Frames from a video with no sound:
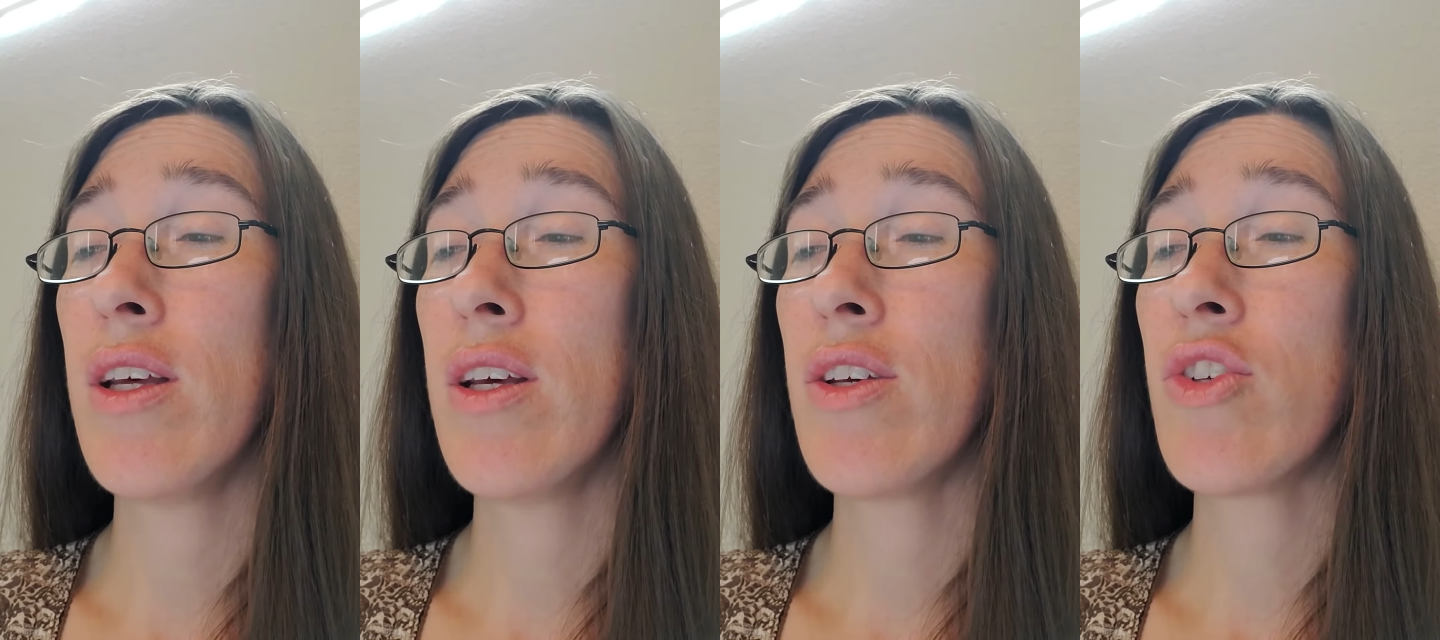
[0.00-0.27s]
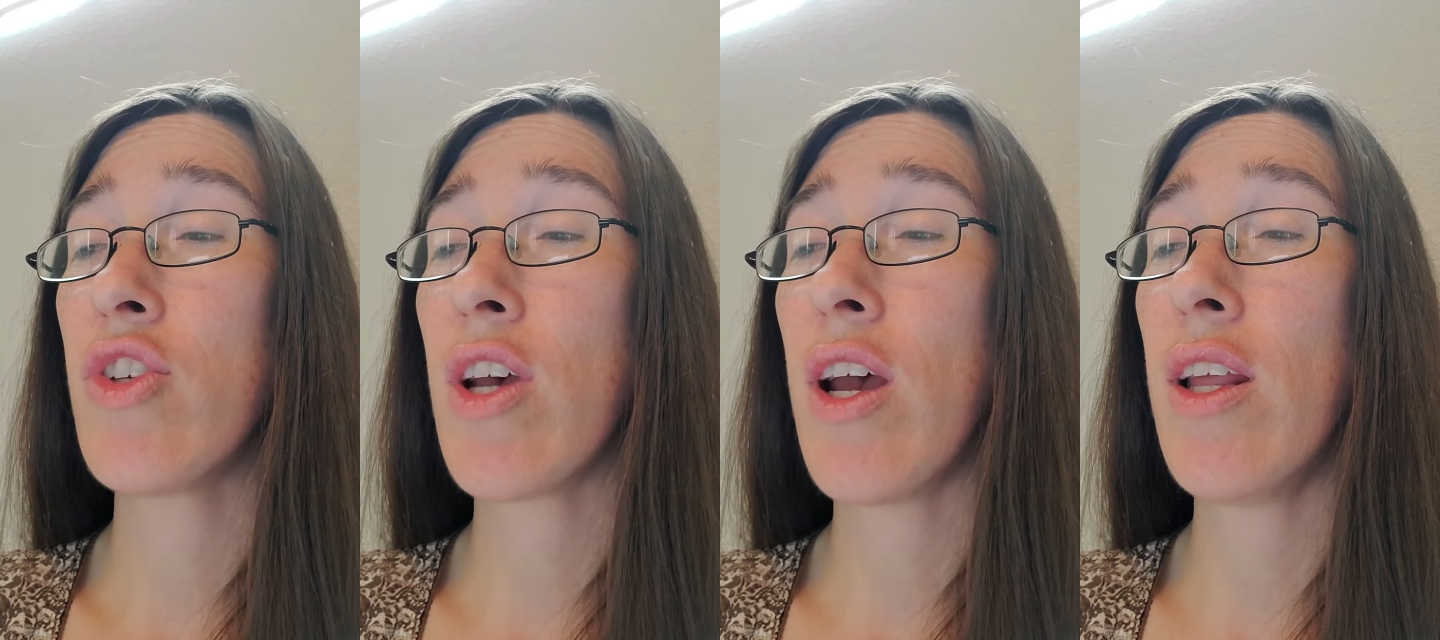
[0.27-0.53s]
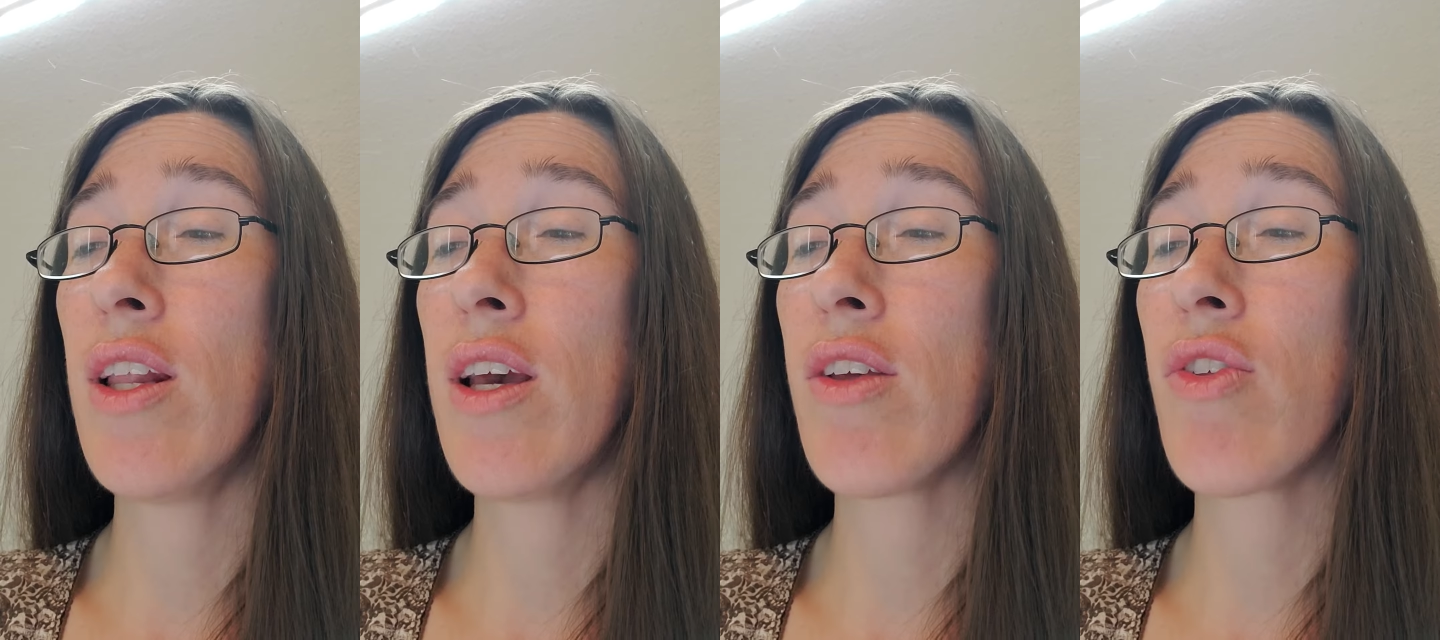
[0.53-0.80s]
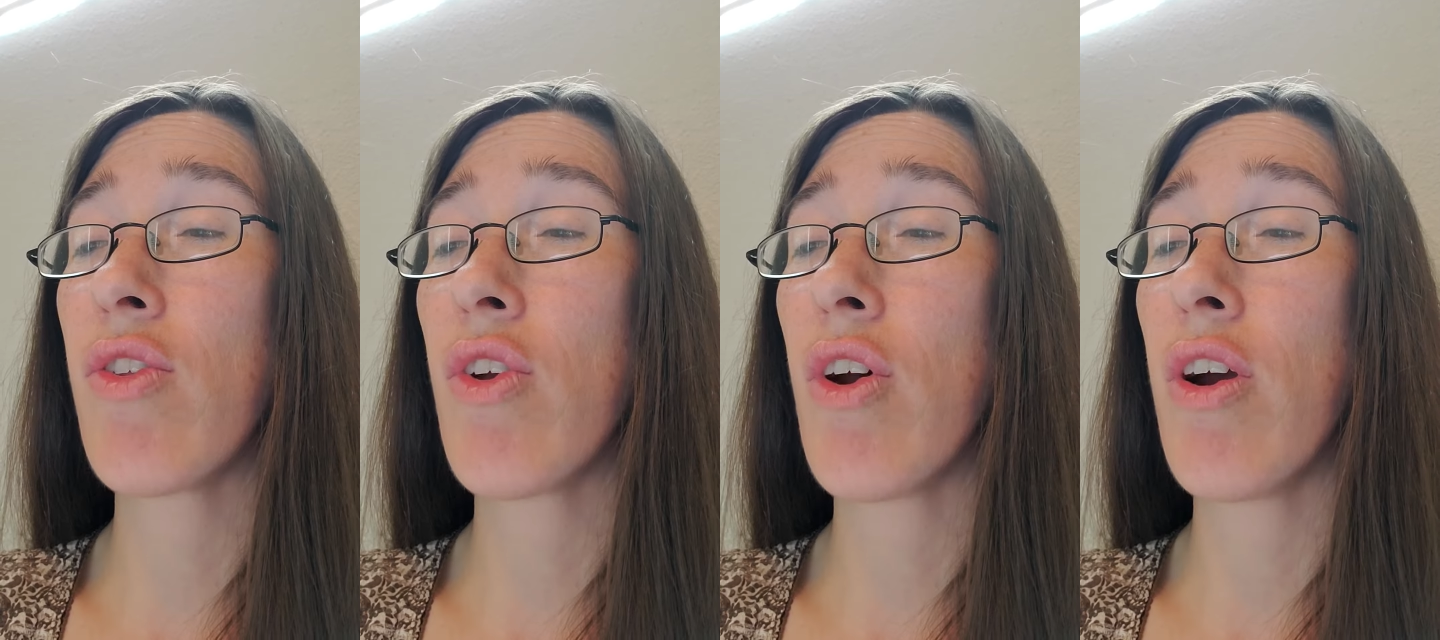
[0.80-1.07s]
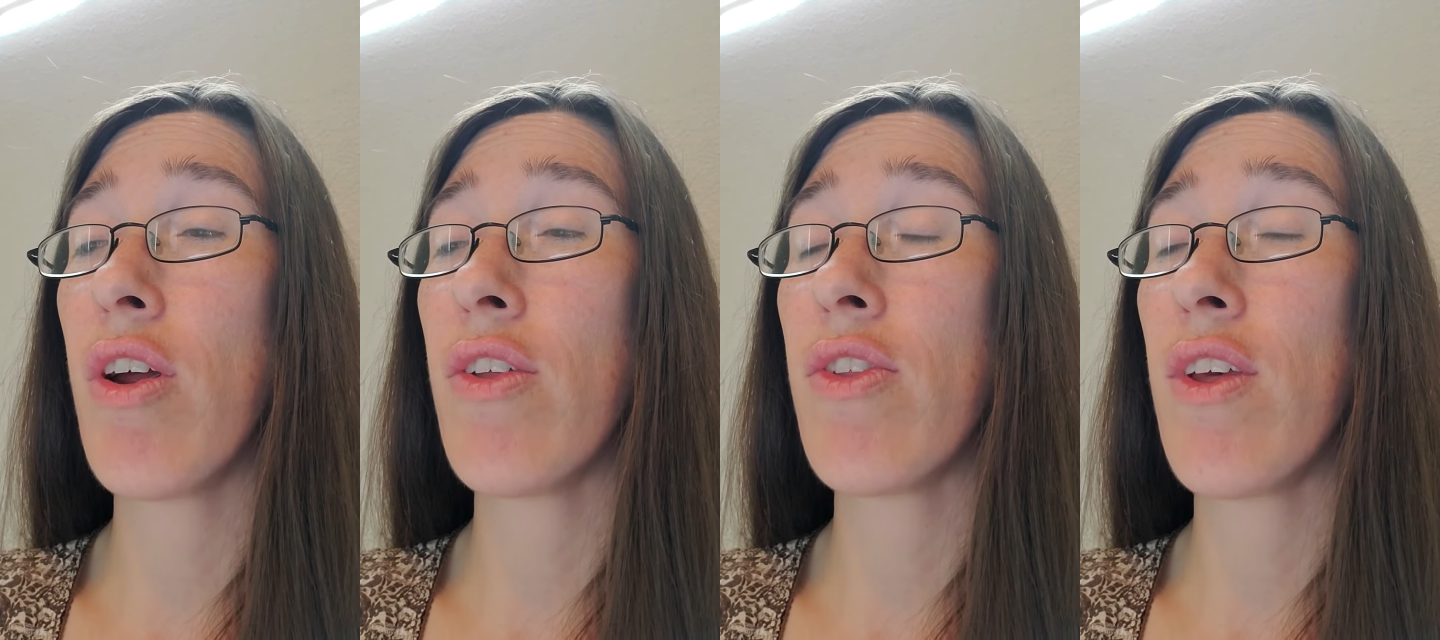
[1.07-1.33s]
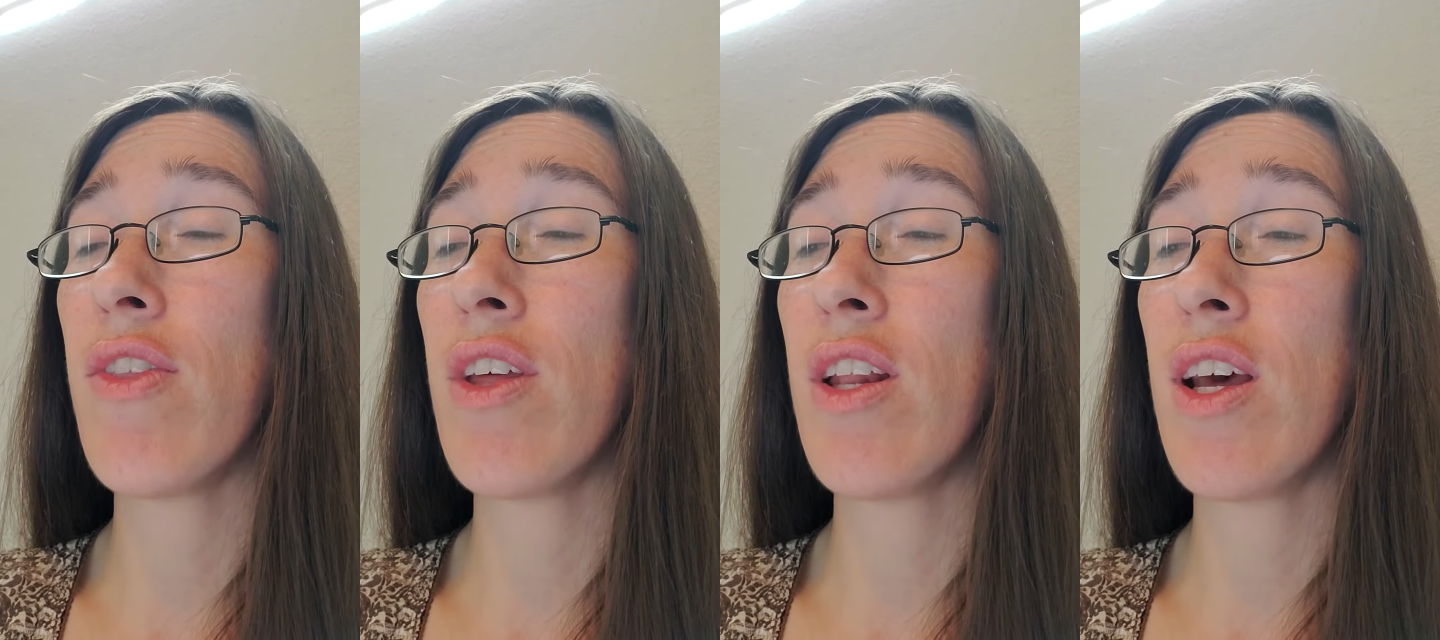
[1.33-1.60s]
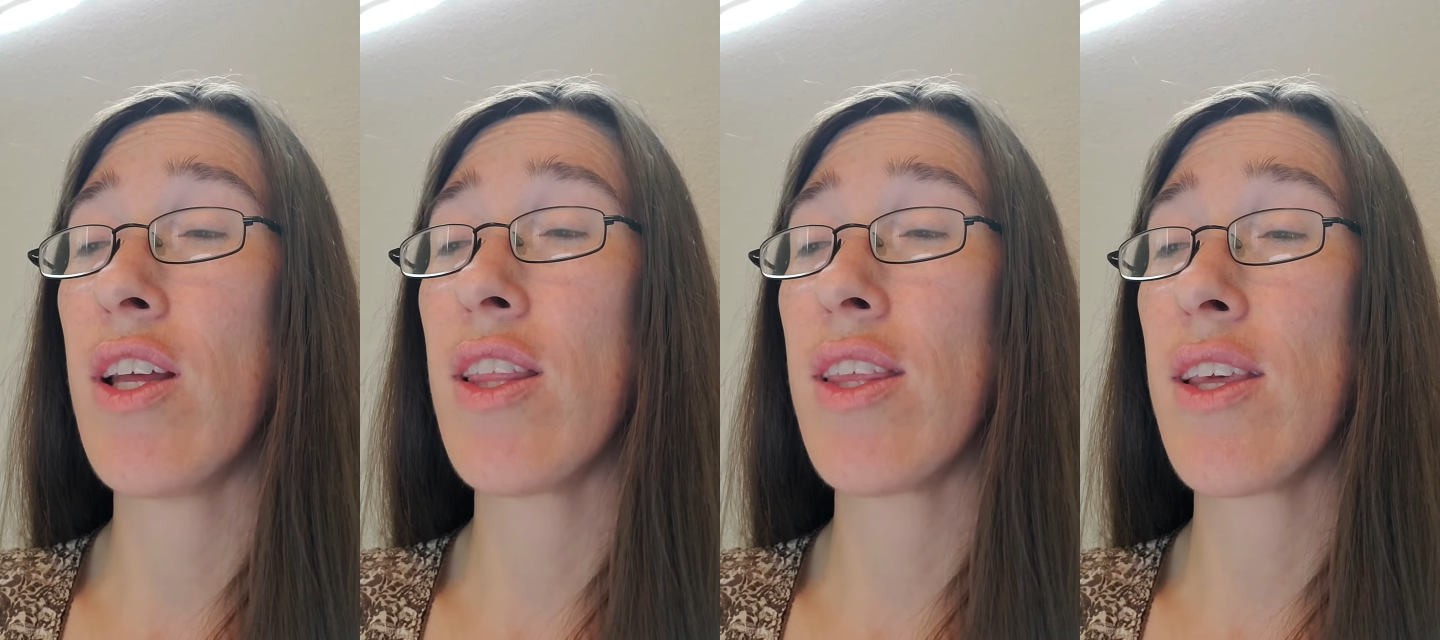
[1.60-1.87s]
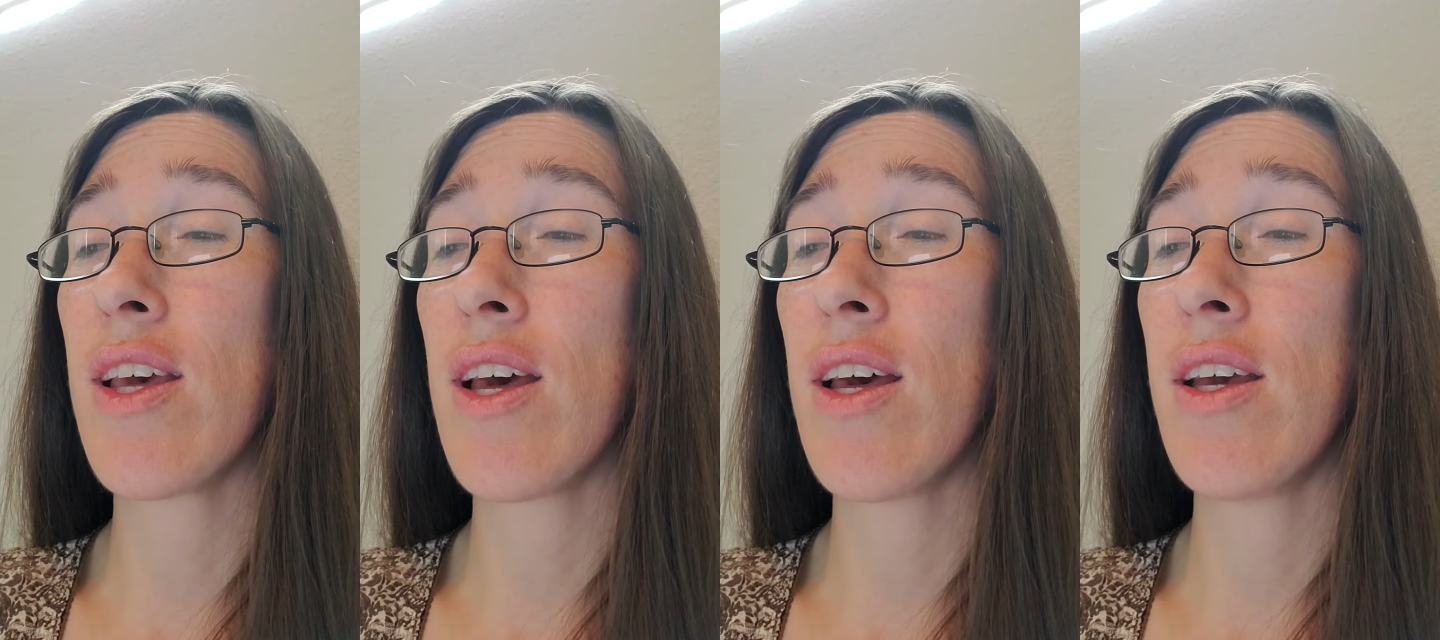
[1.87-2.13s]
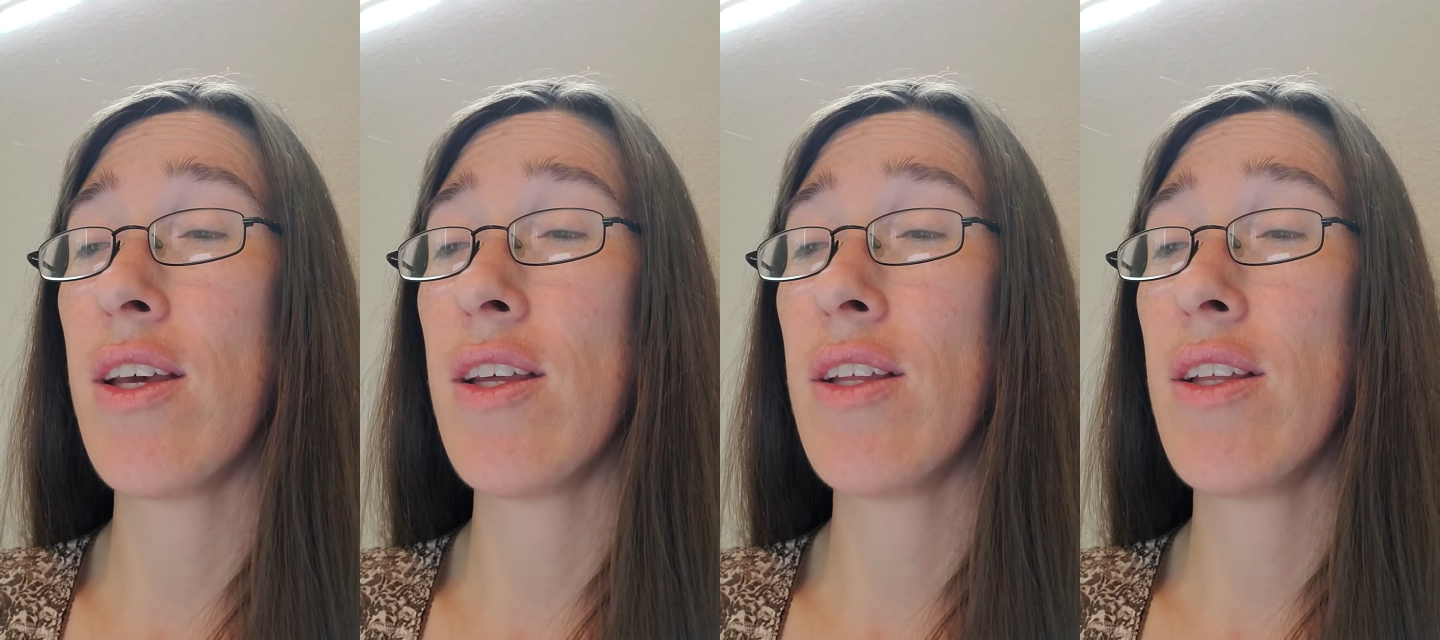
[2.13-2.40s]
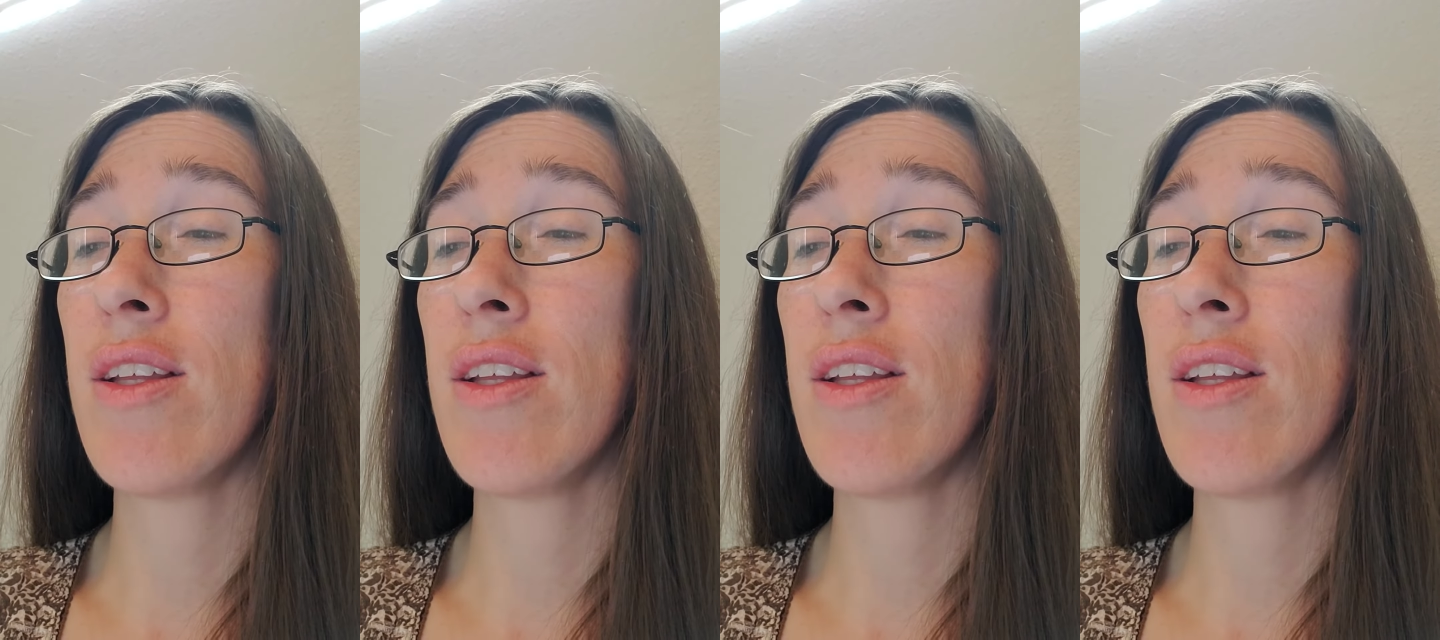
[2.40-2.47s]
shine like stars in the night sky.